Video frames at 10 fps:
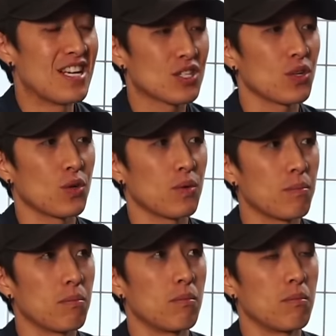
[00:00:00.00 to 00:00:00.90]
So,
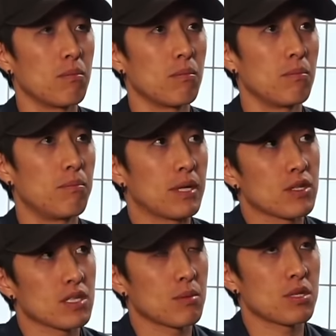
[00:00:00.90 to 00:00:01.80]
bigger
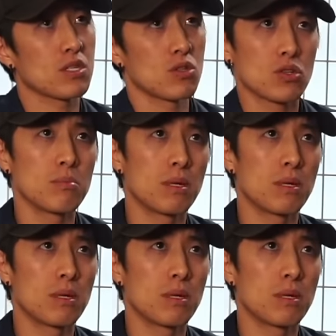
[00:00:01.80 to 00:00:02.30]
celebrities usually